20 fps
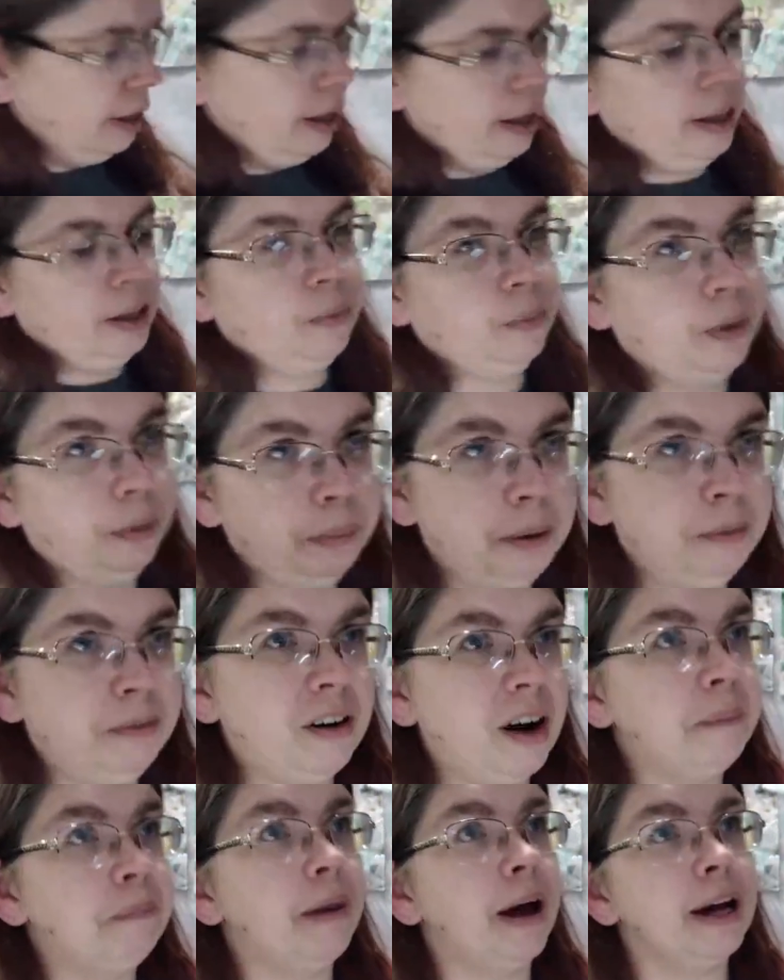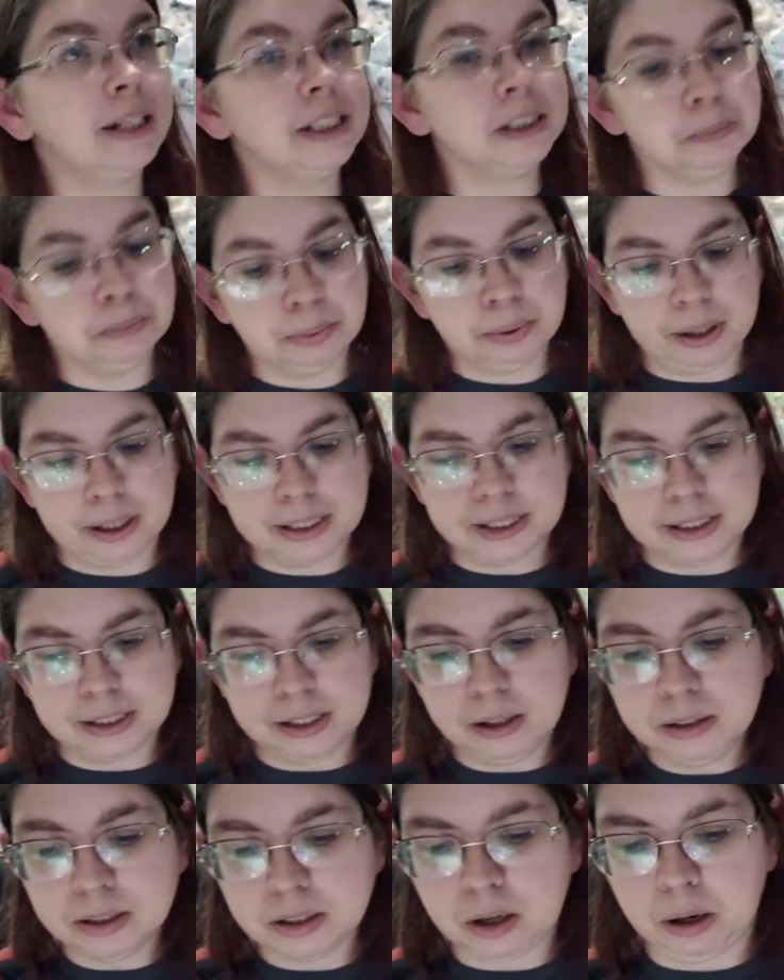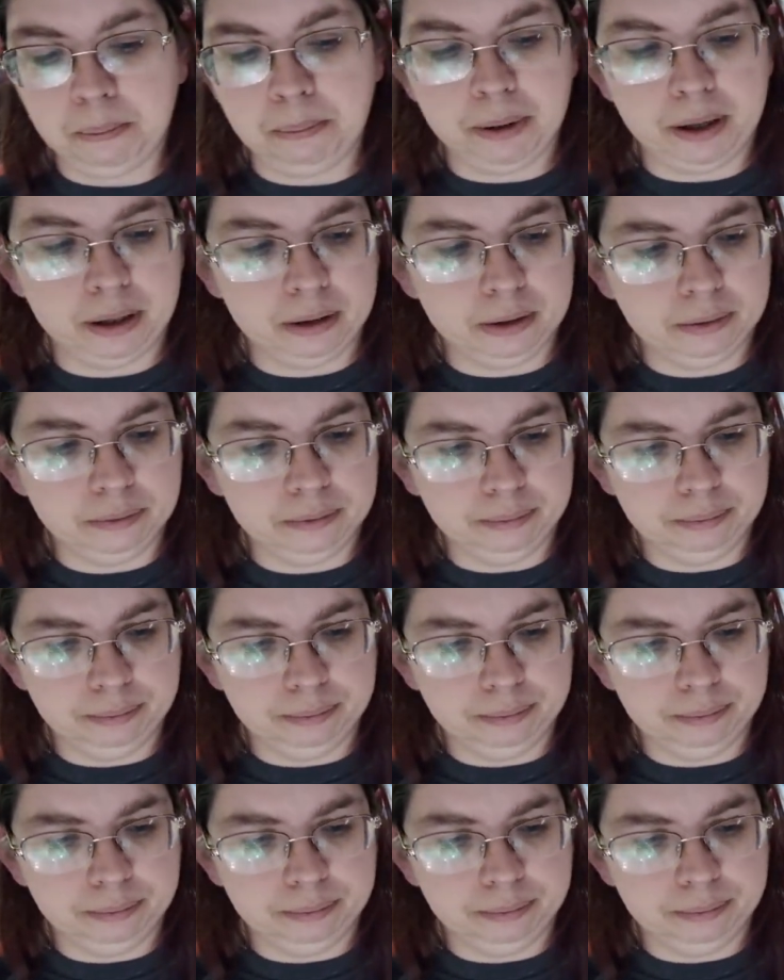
and then we'll be right back to press those open.